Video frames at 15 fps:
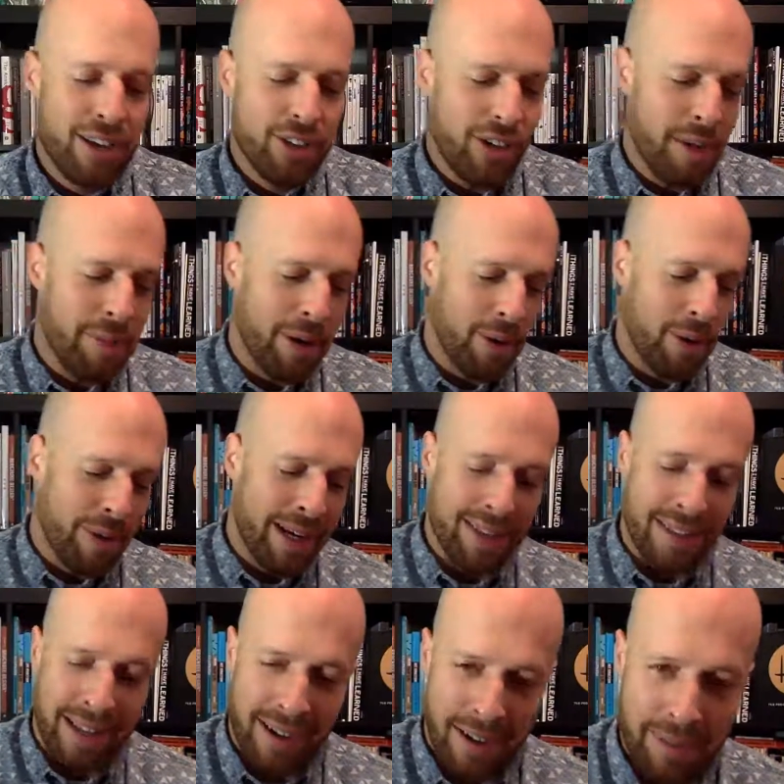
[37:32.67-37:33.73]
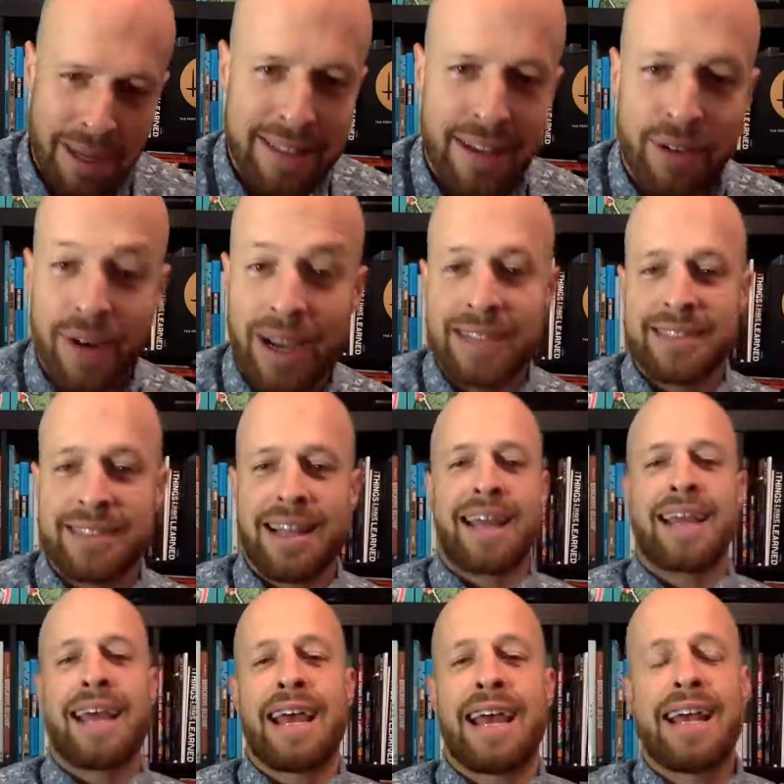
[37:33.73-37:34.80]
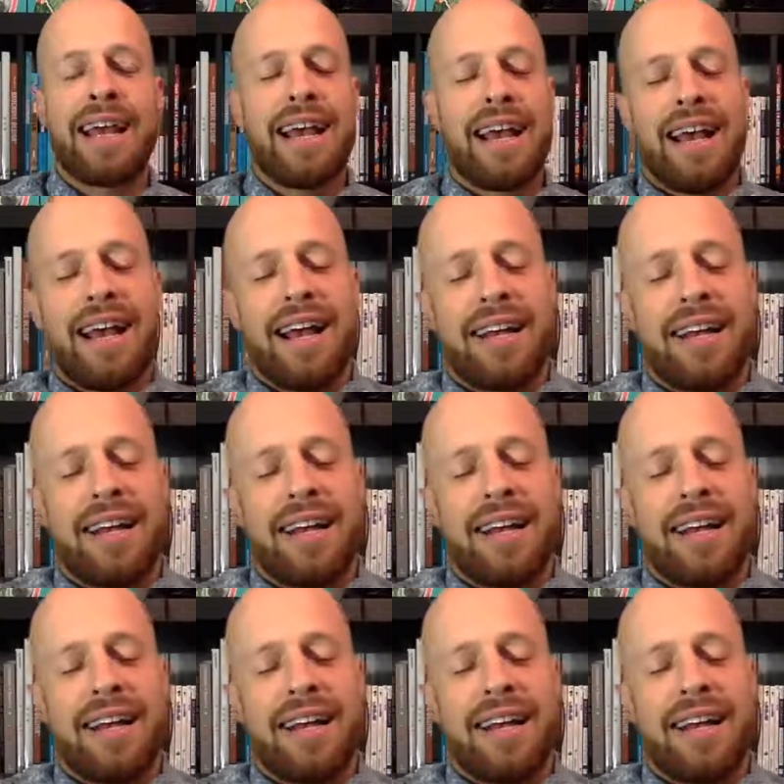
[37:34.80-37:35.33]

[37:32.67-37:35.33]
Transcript: trying to be a ringleader. I'm not the greatest at it yet. Oh, you're